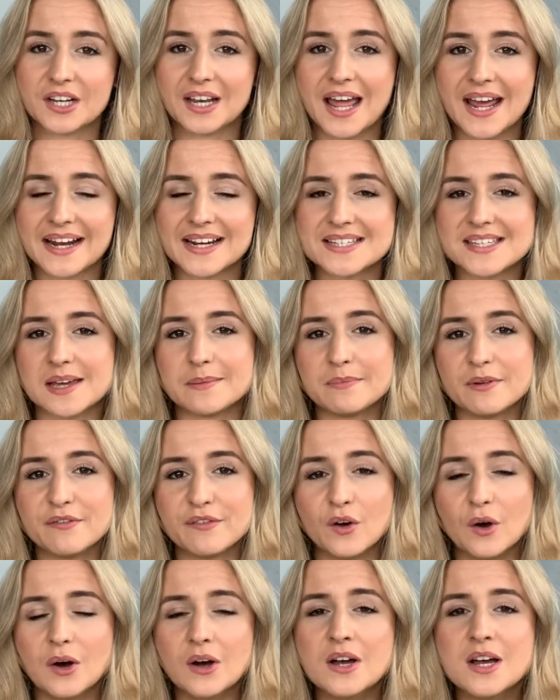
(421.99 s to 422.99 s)
like I said
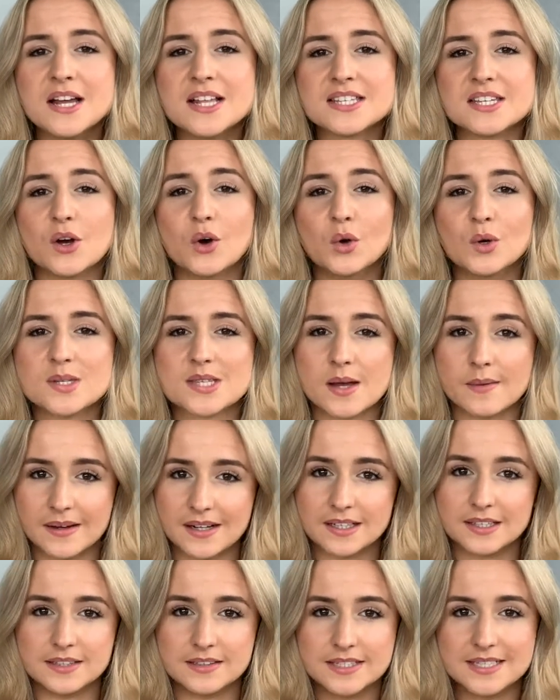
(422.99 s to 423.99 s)
before, to also
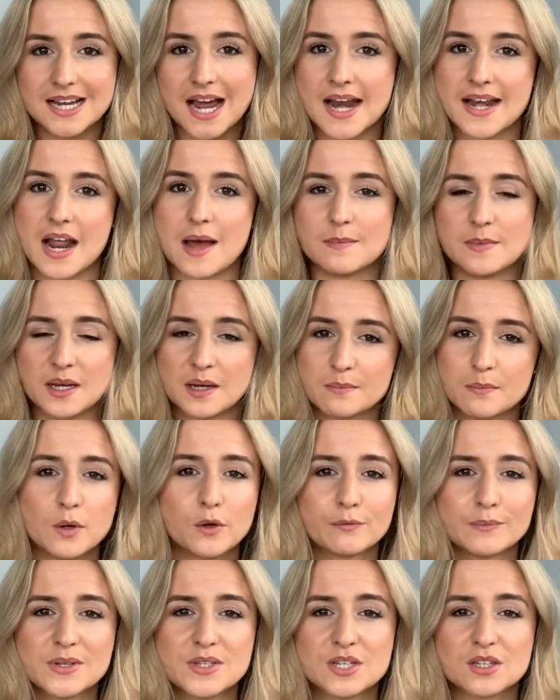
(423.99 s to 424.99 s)
include the dynamic
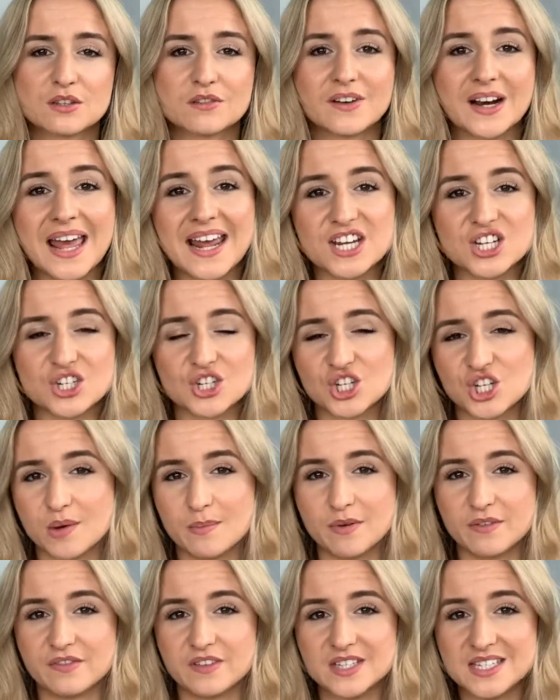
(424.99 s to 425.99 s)
movement and the relationship
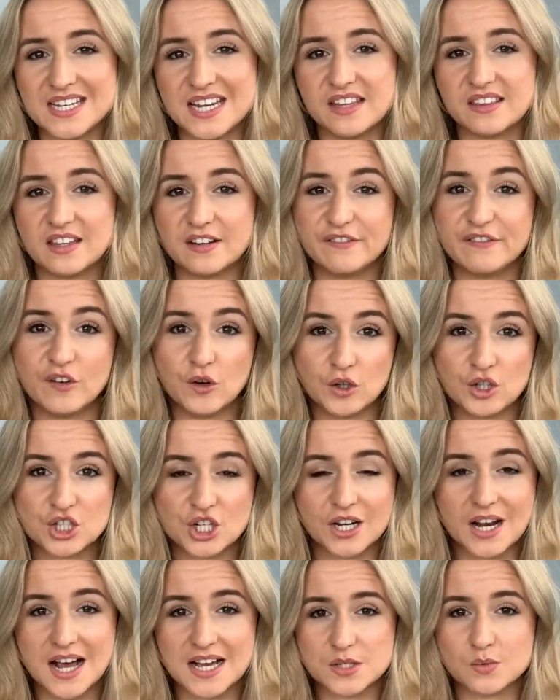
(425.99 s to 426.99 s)
of the teeth in
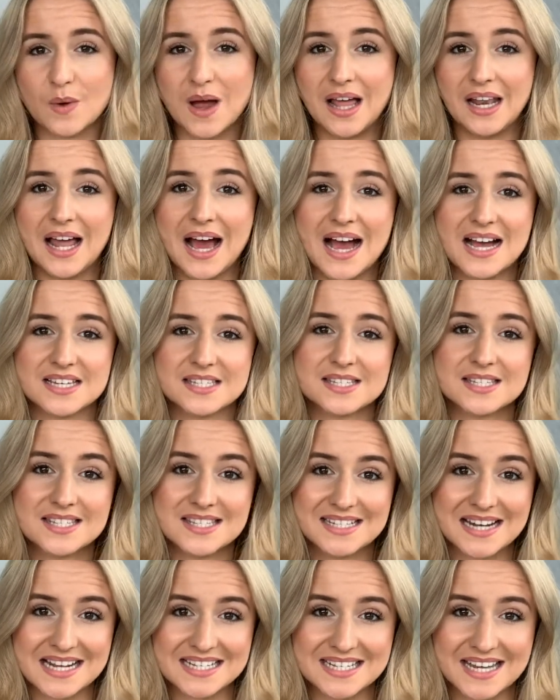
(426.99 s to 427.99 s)
function as well as
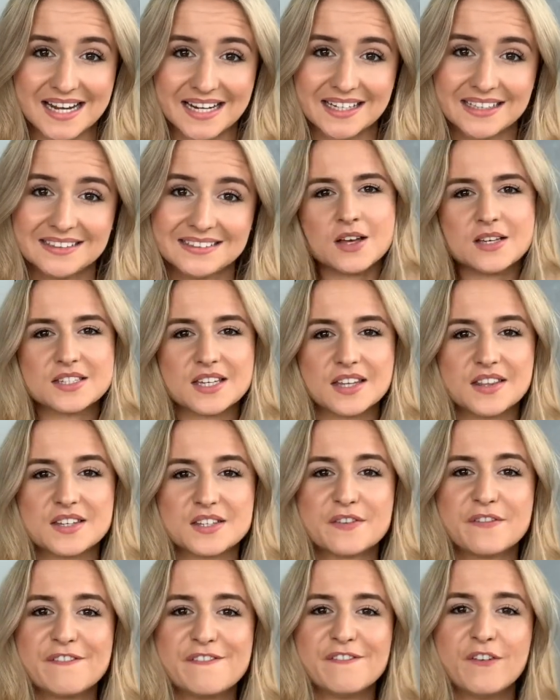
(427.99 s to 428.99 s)
static. So there's
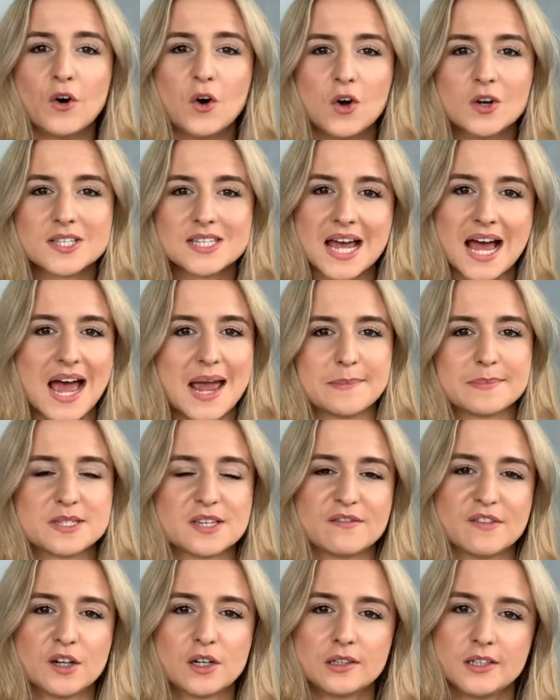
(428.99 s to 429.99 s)
4 types of
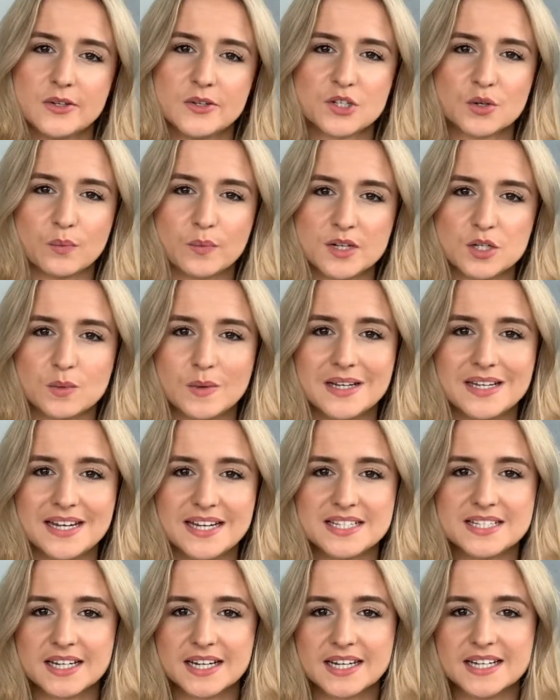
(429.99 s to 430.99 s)
occlusion which we need
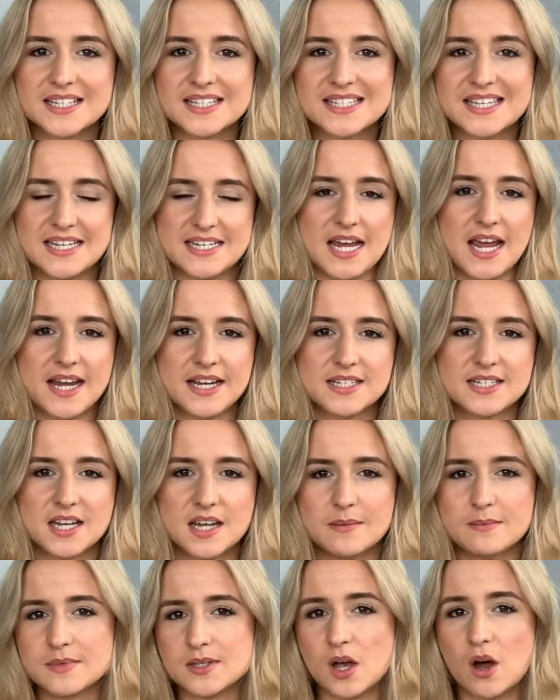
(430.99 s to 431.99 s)
to consider in
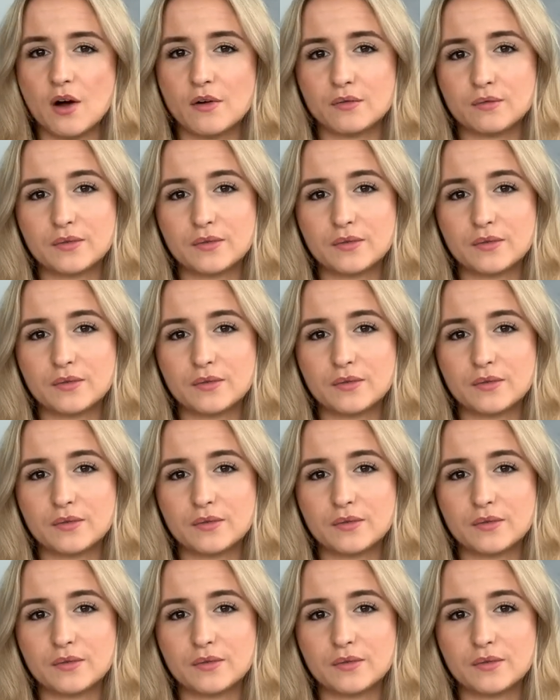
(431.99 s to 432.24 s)
terms of